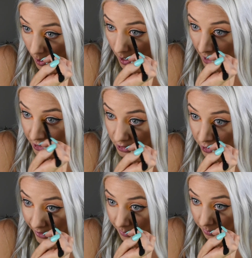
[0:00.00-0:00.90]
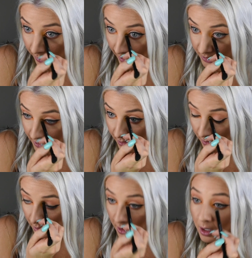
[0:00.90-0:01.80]
And I just try to blend it
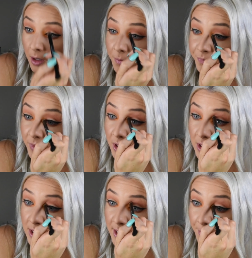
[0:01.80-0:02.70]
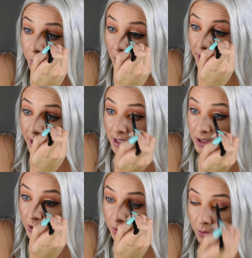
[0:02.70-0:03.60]
somewhat
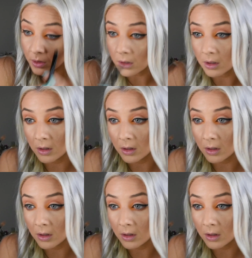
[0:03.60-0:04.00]
into